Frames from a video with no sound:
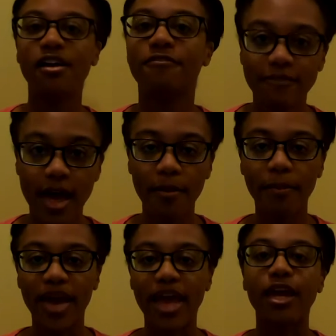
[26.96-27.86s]

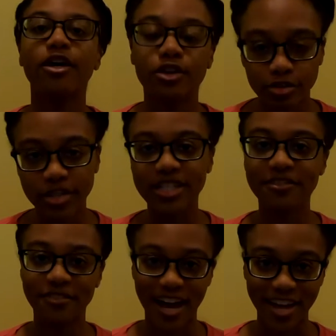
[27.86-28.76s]
flambe grease
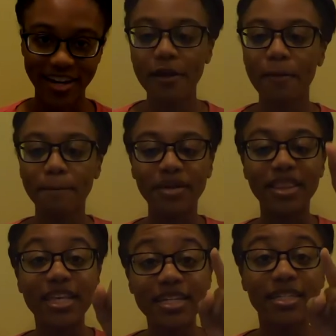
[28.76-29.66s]
fire. But
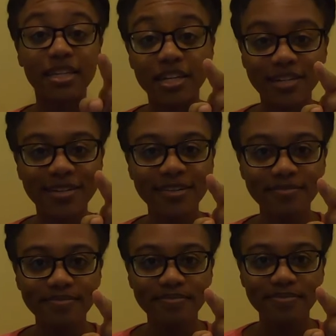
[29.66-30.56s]
this year,
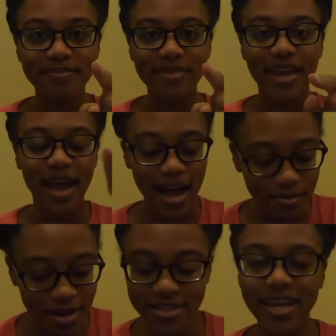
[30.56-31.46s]
I'm
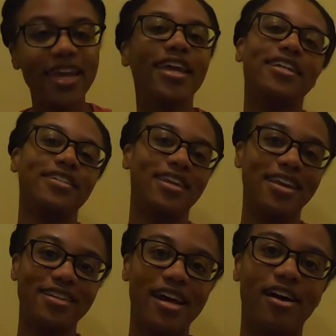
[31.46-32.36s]
not taking it
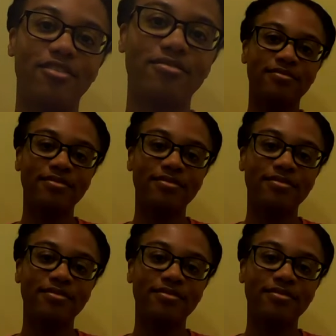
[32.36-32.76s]
sitting down.